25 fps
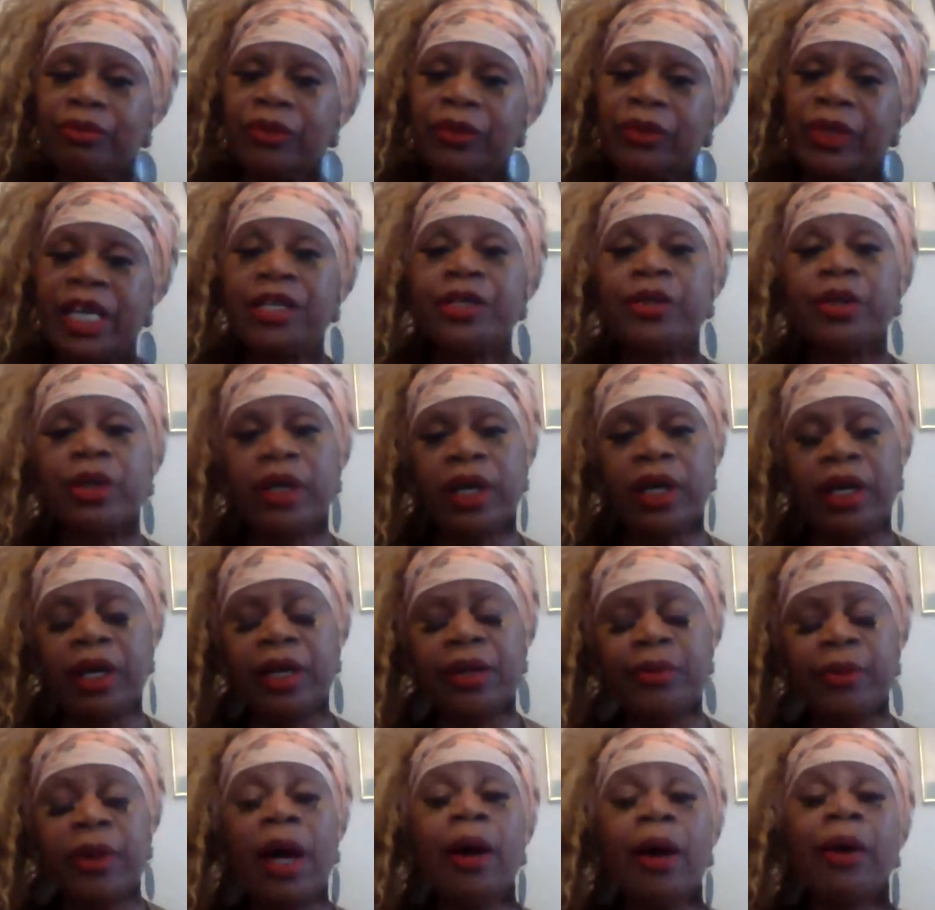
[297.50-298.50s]
and
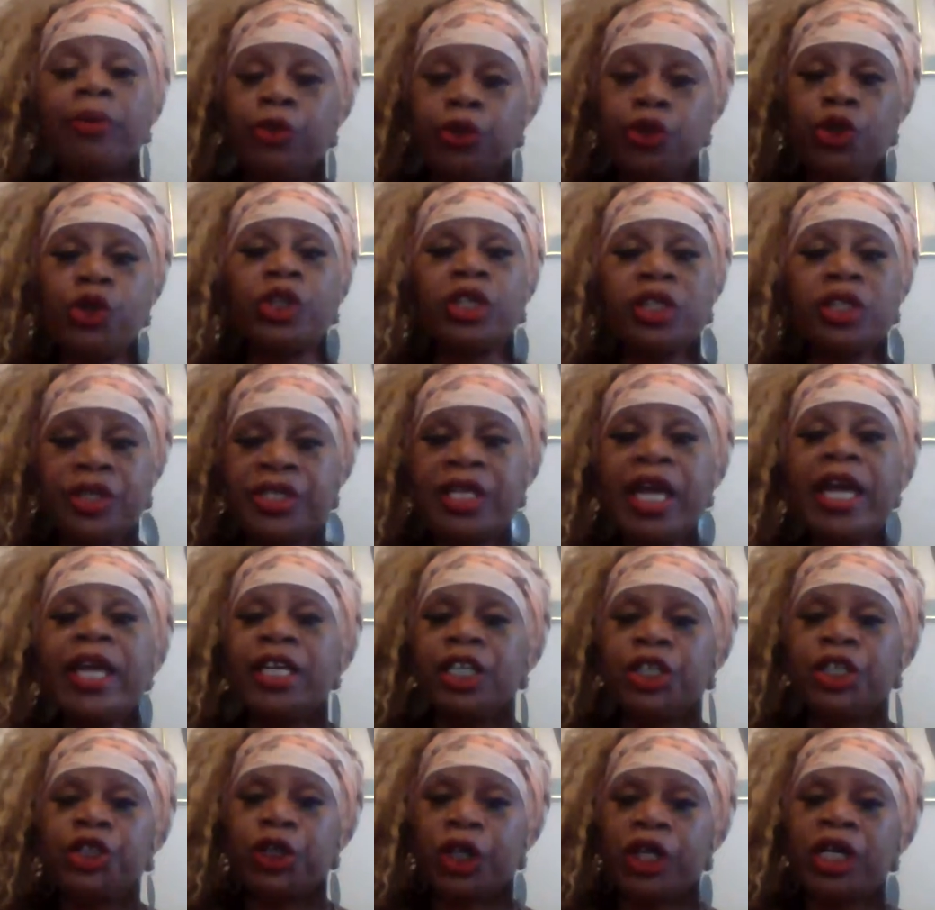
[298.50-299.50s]
you could say
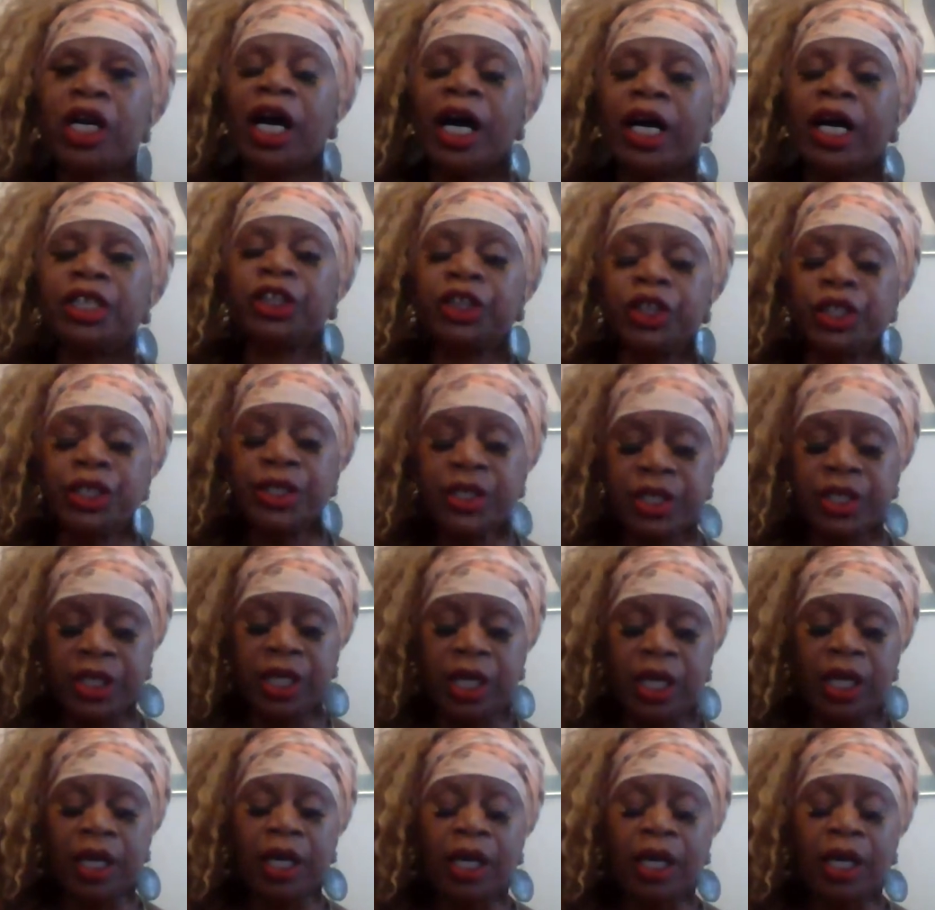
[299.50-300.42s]
it's your conscience.